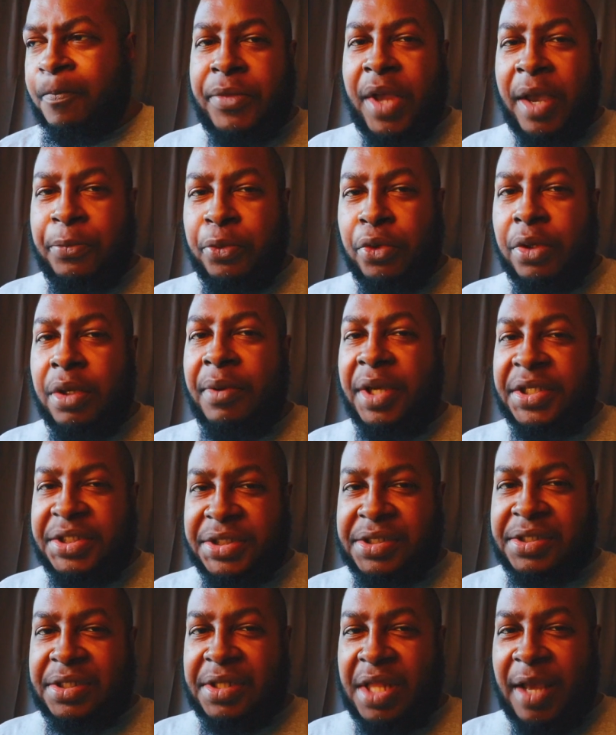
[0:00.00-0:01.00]
I pretty much
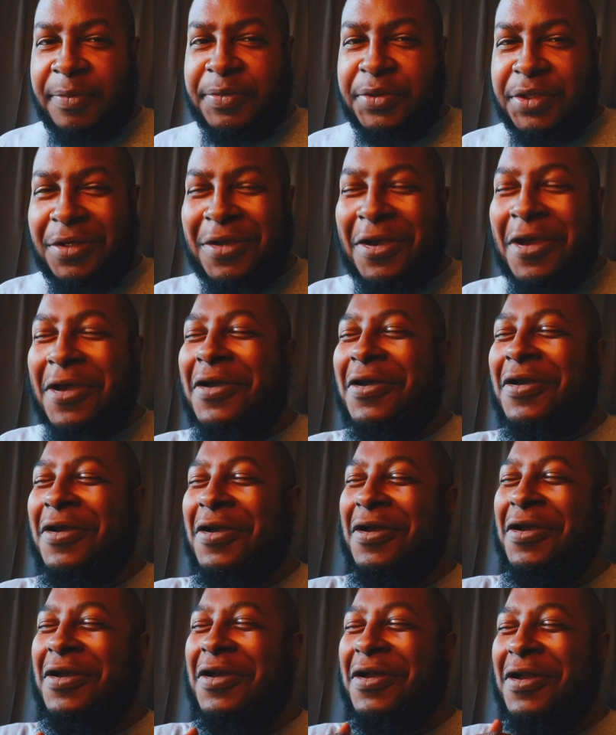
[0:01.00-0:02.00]
slept
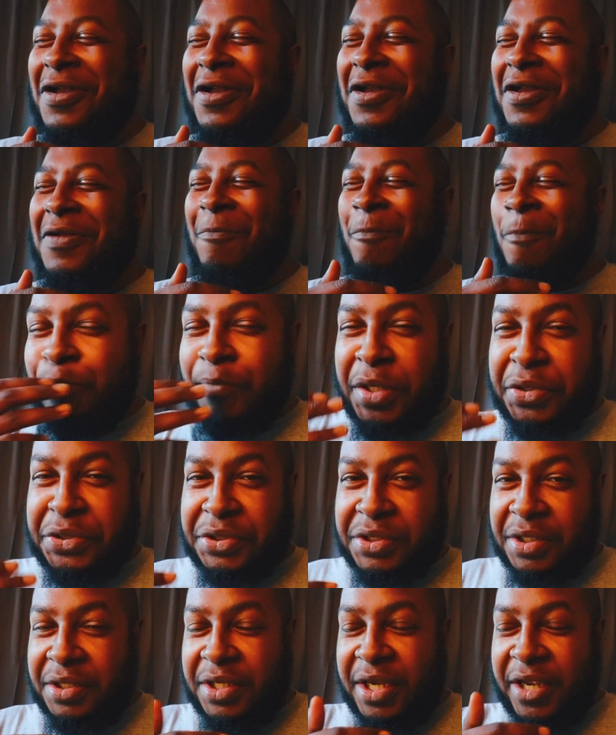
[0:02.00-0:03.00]

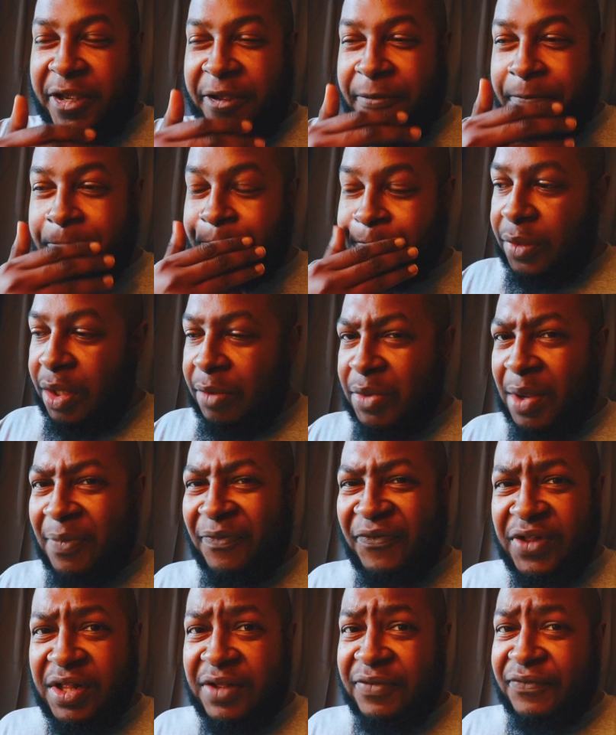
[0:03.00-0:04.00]
most of the day, but I'm
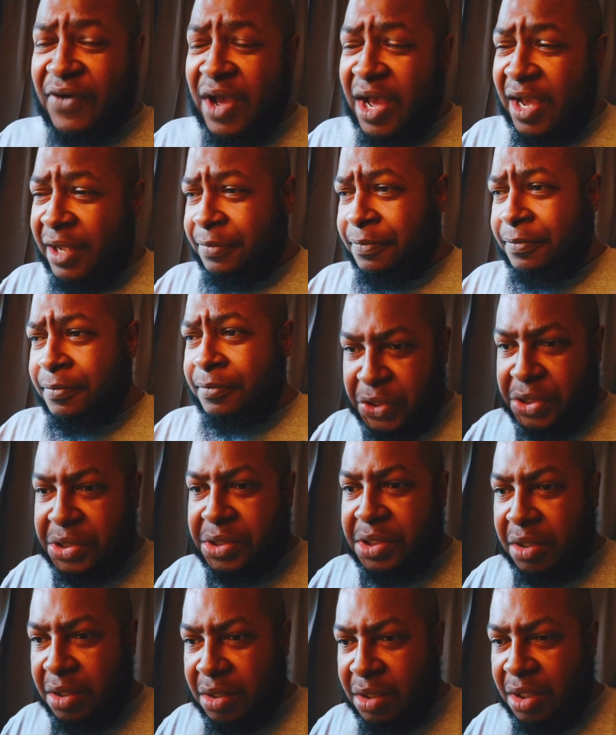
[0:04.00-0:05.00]
feeling fine.
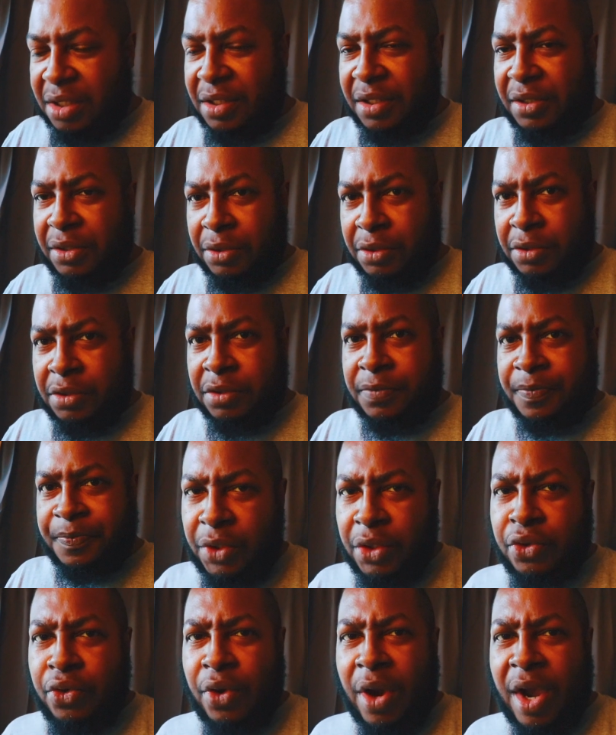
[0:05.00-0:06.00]
Still a little
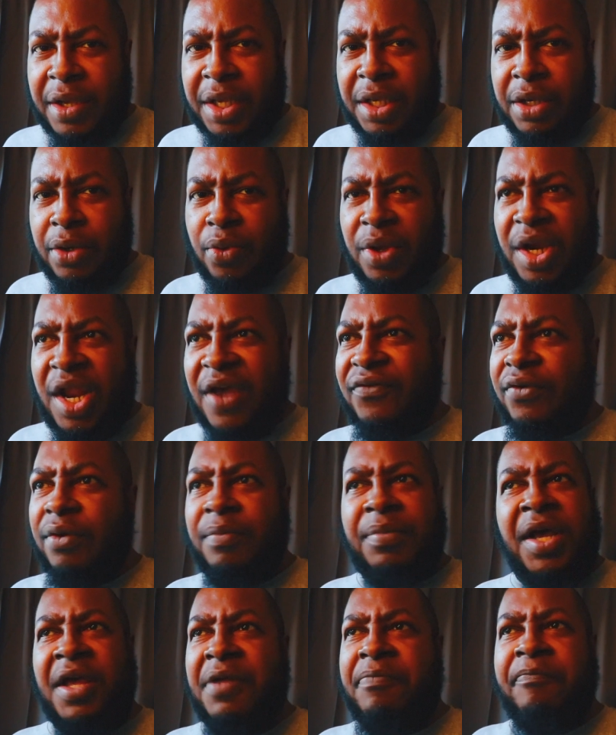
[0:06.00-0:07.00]
groggy or whatever,
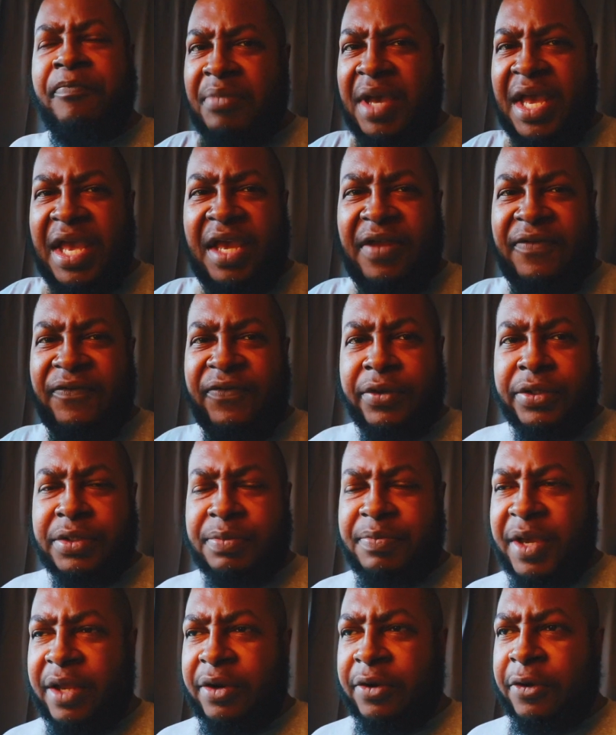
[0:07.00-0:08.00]
but my head feels
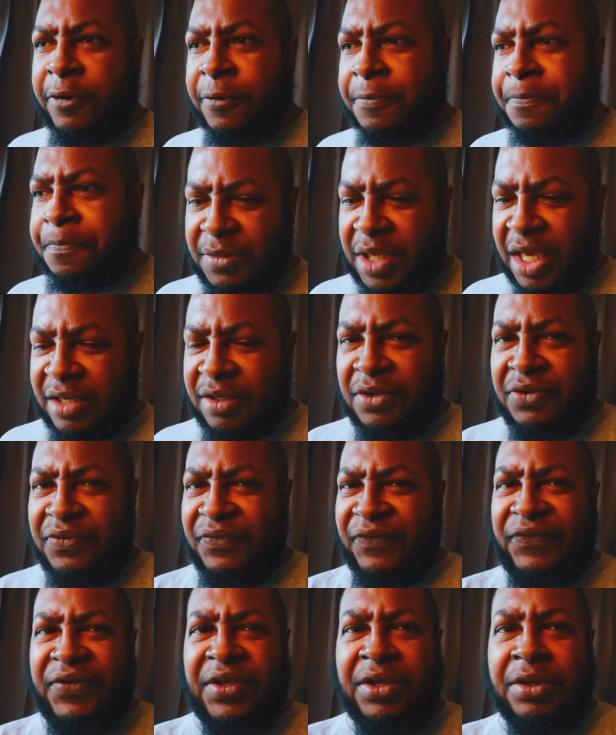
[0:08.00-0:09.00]
better. I
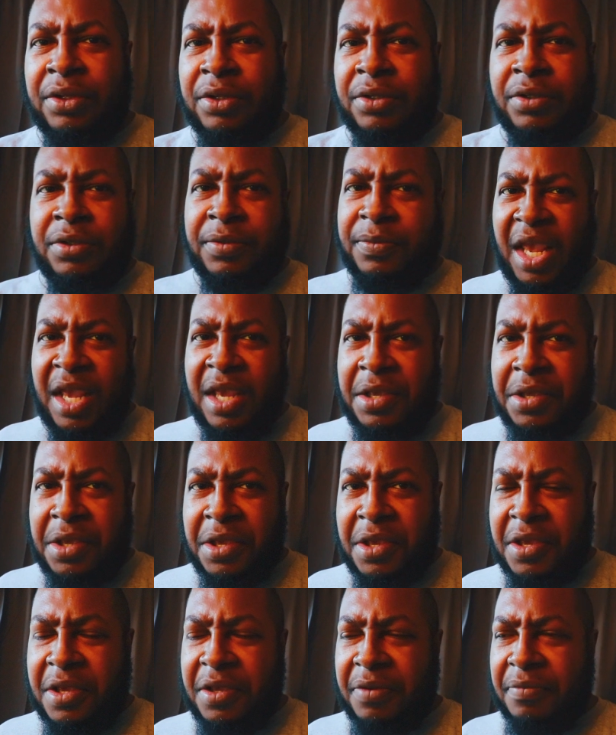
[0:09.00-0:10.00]
don't feel
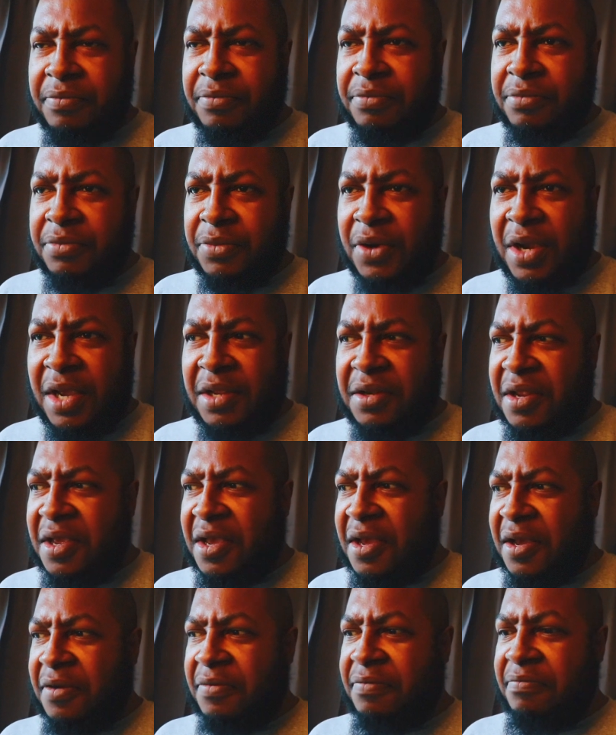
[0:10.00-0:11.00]
achy right
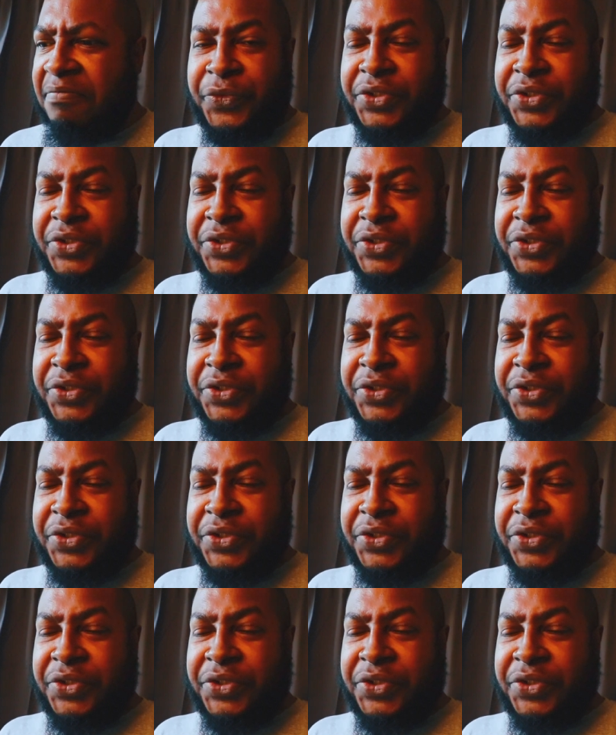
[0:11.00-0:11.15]
now.